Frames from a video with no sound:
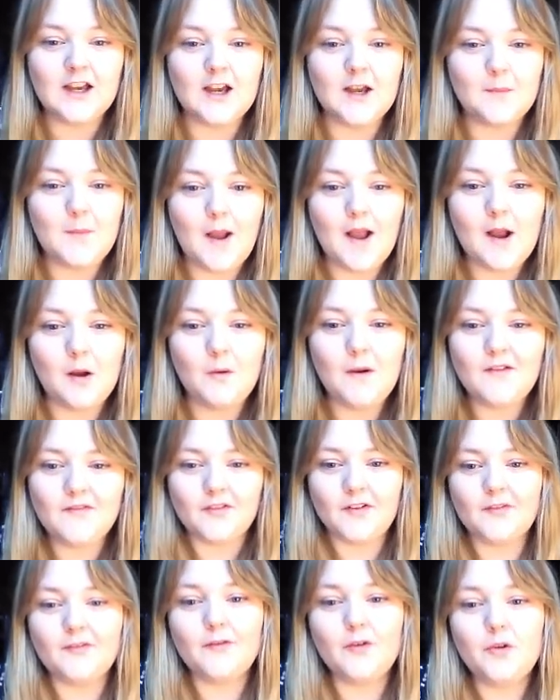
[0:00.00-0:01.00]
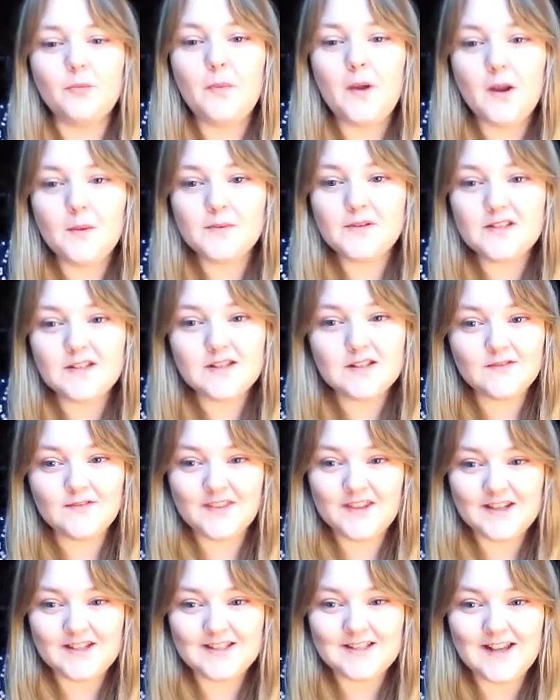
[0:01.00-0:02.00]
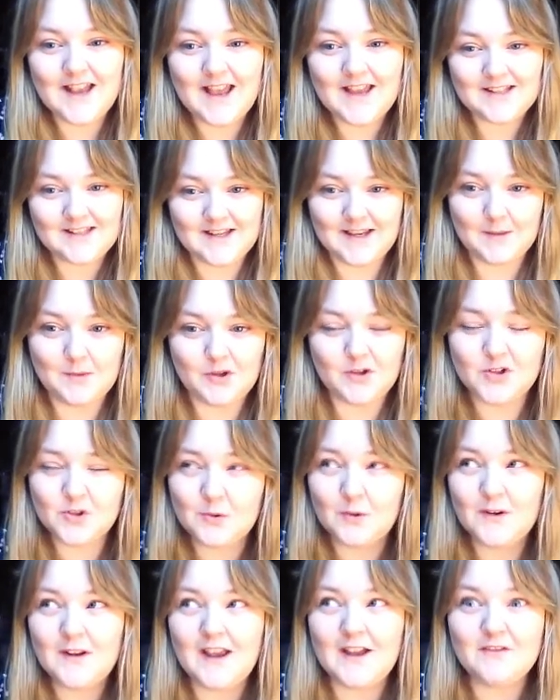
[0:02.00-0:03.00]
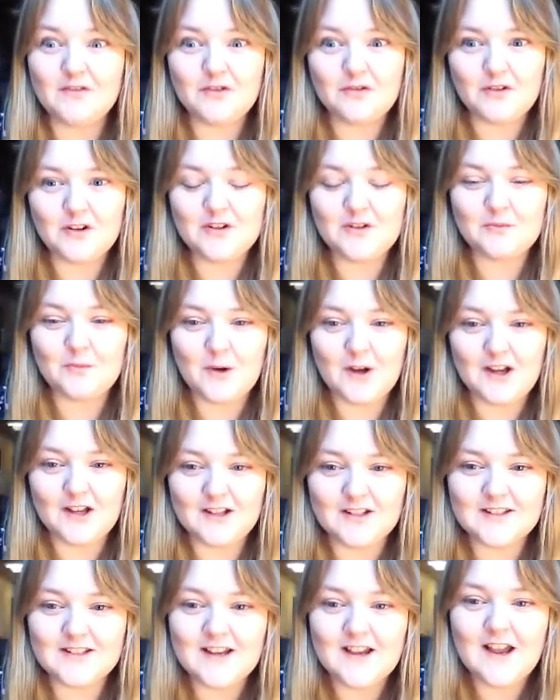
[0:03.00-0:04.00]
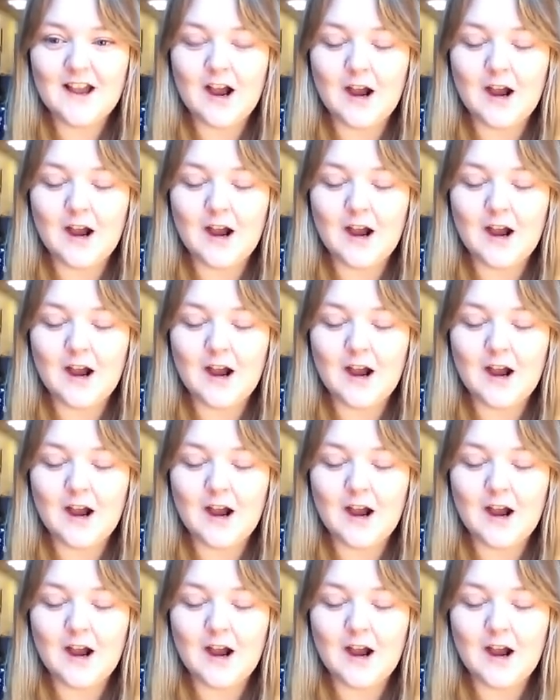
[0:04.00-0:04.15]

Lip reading: However, for the purposes of this essay, because you only have 300 words,